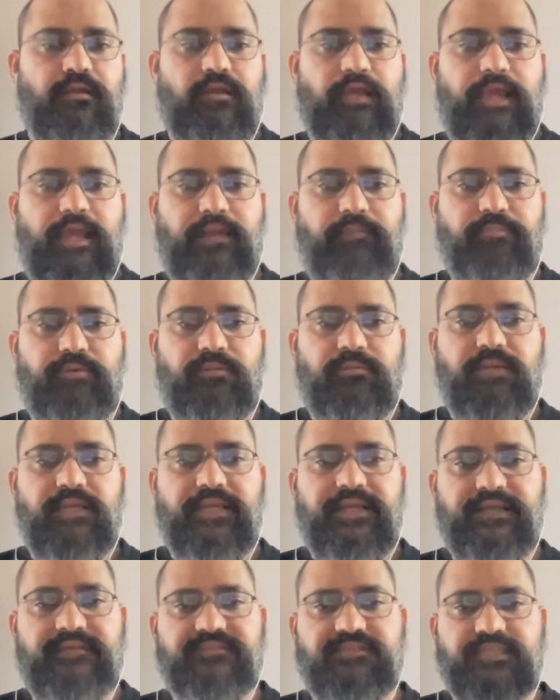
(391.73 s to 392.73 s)
and public
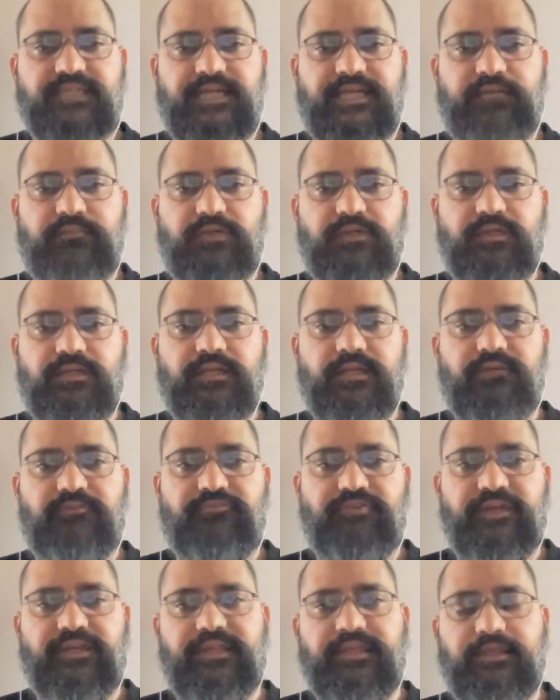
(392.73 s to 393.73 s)
has time until
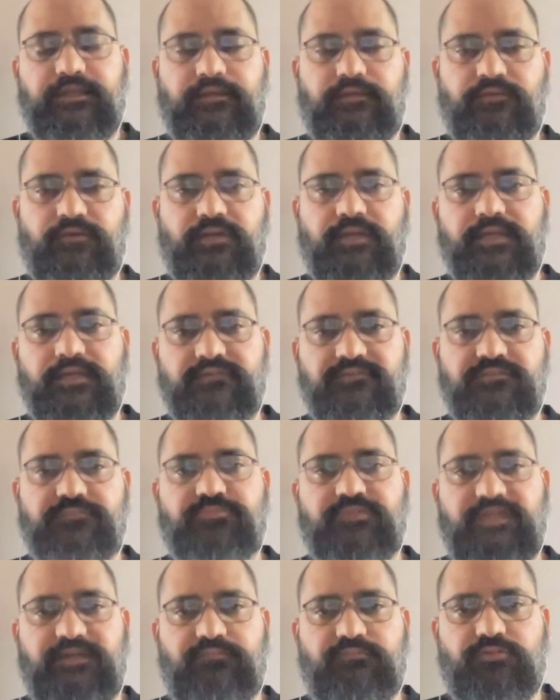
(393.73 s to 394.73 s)
20 uh, 30th
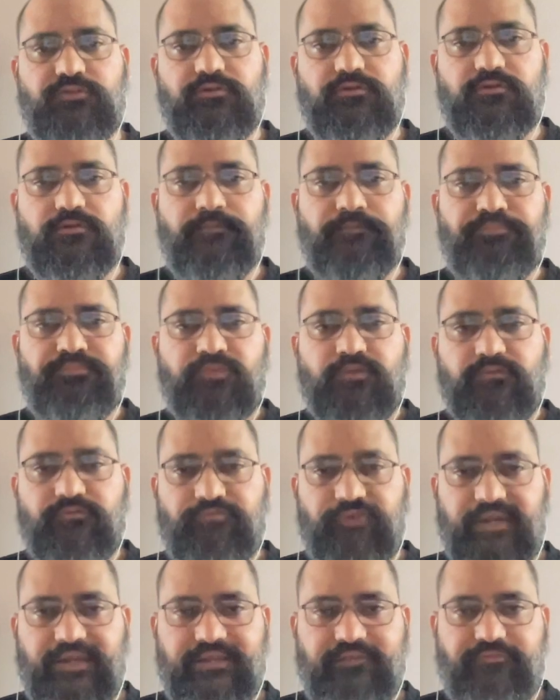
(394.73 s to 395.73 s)
september
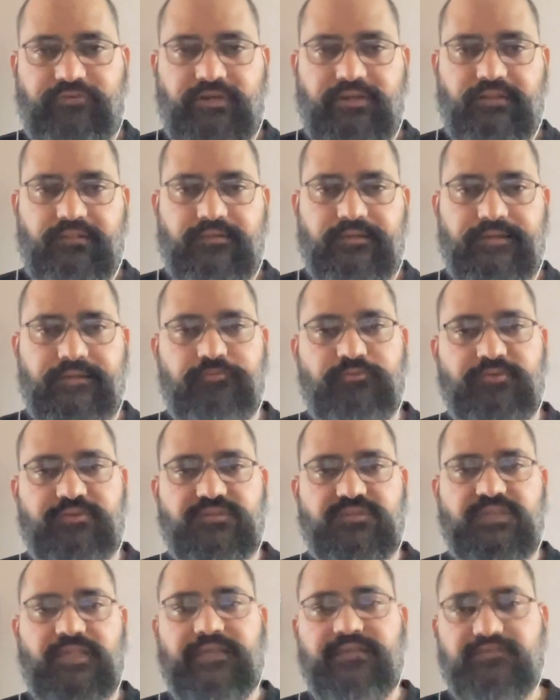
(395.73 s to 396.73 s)
2023 to
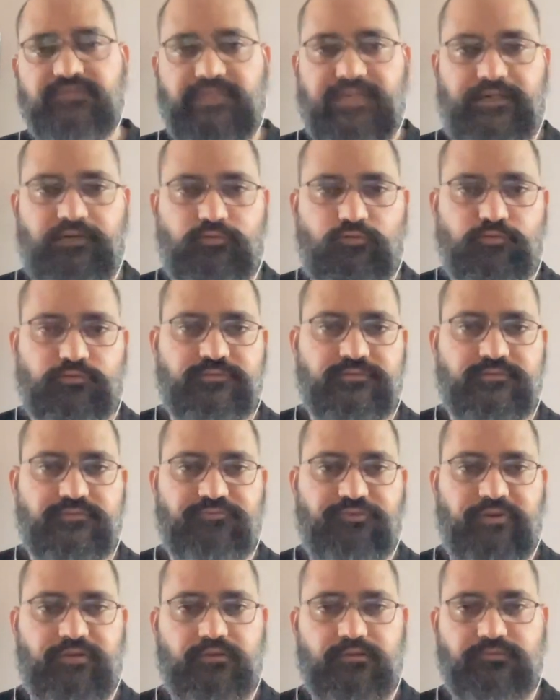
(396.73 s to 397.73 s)
exchange their notes
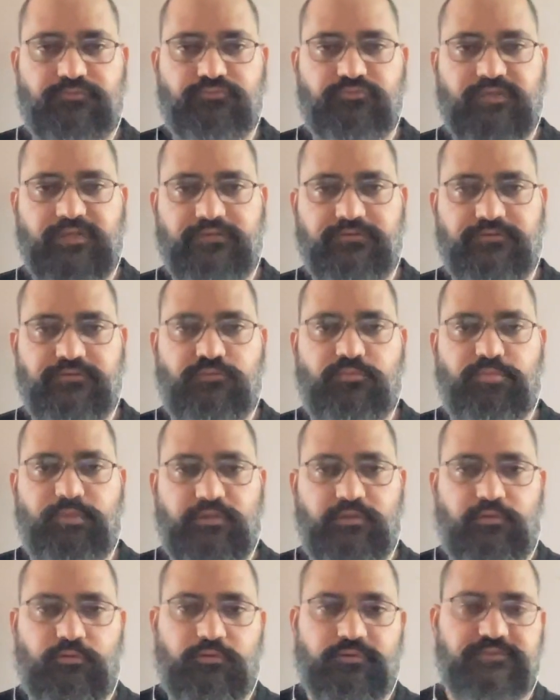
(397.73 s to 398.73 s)
for uh, 2000 rupee
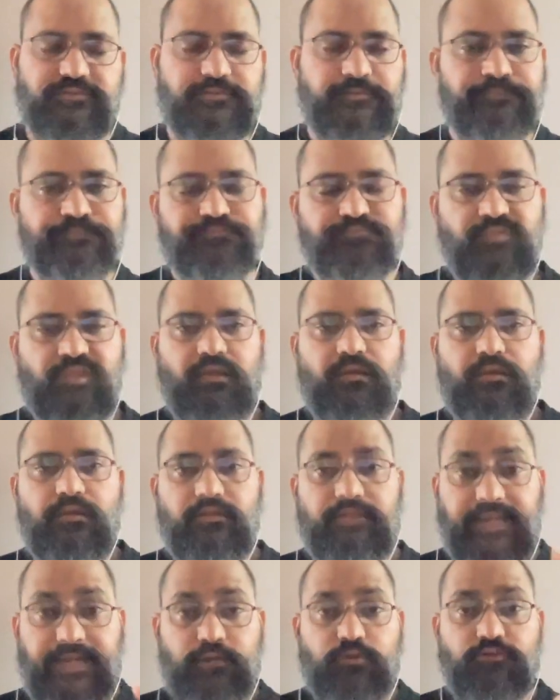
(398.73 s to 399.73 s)
notes
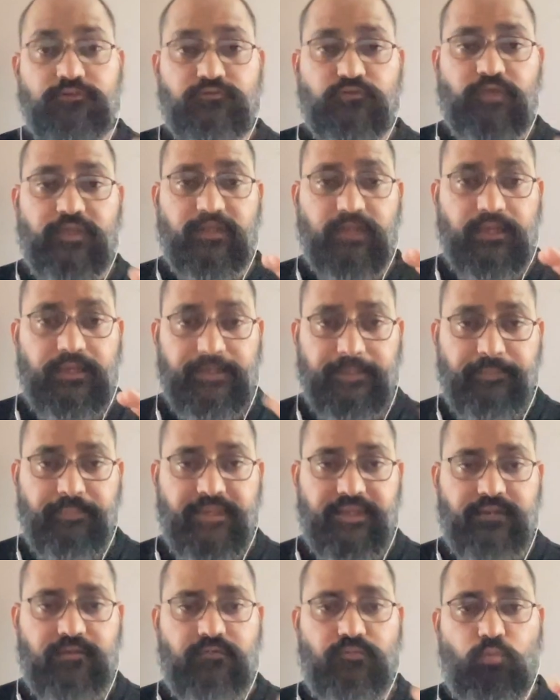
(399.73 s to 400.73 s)
that also in a
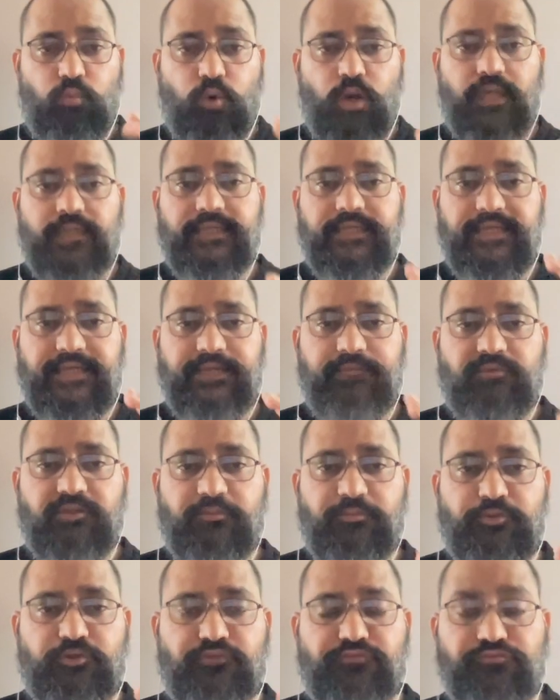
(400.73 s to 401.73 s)
limit one time
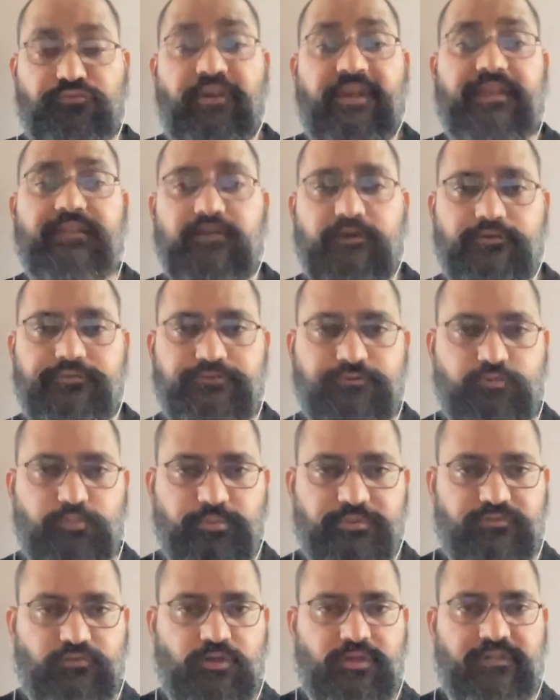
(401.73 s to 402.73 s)
limit of 20000
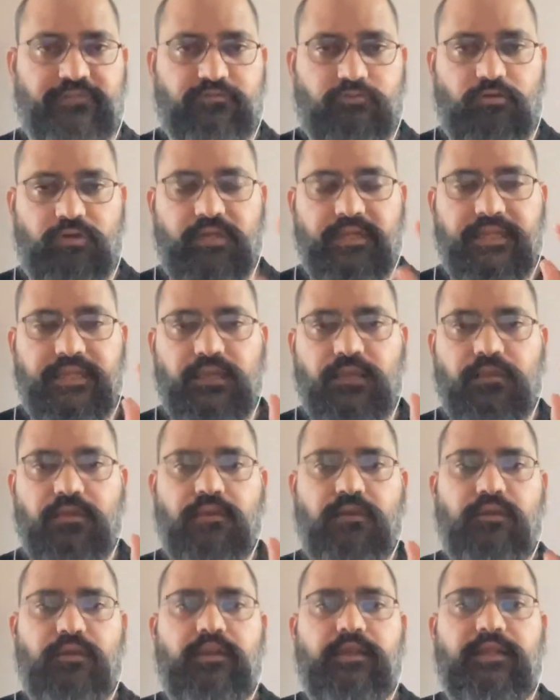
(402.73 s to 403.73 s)
rupees only so only
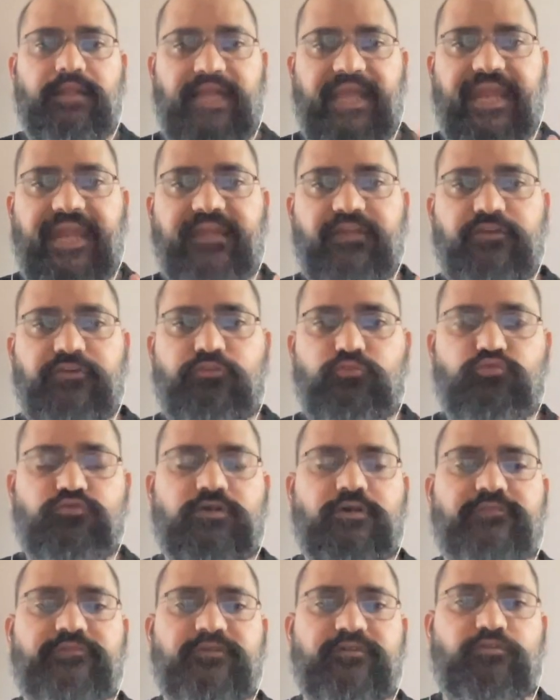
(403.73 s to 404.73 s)
10
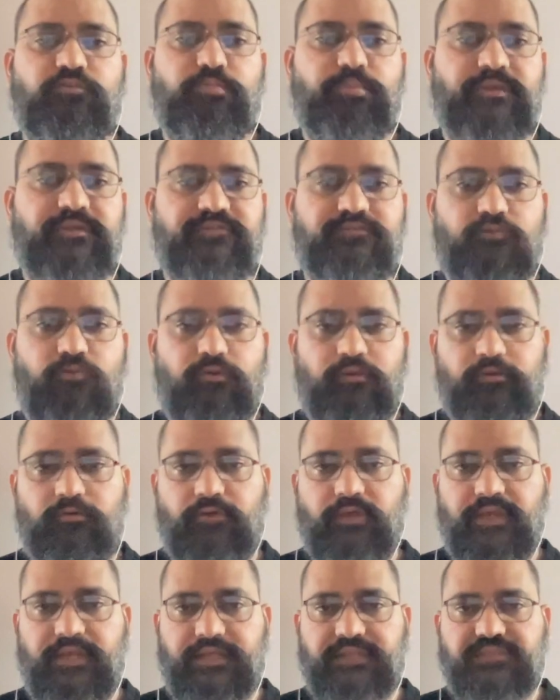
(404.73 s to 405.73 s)
2000 rupees note you
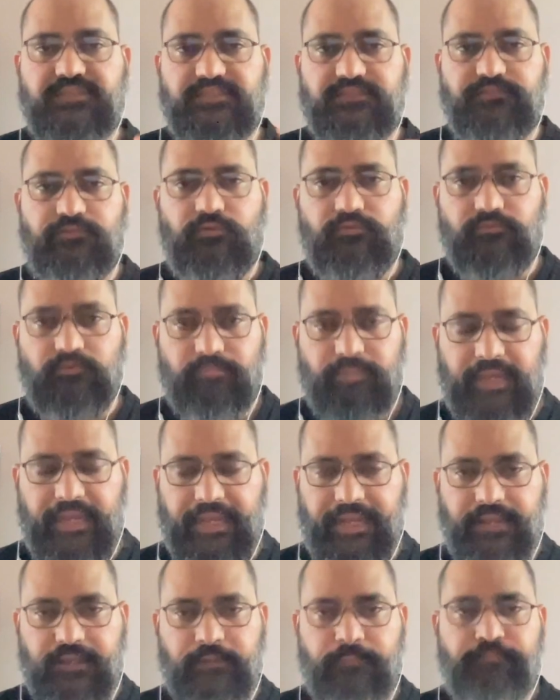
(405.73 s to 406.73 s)
can exchange from the
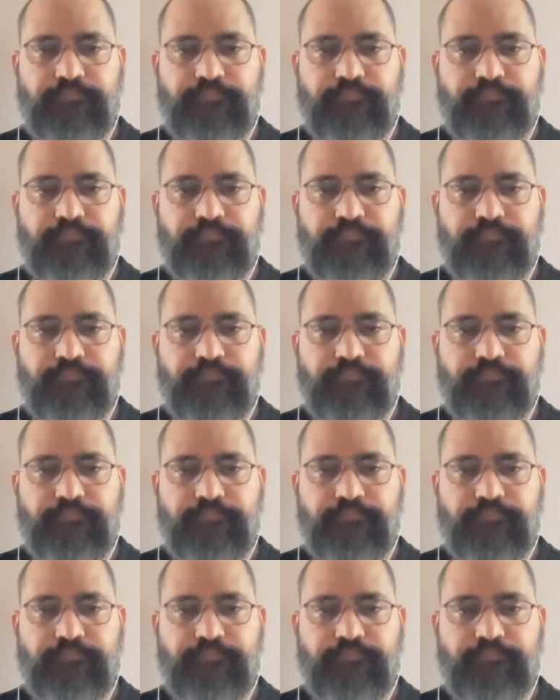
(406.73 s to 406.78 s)
bank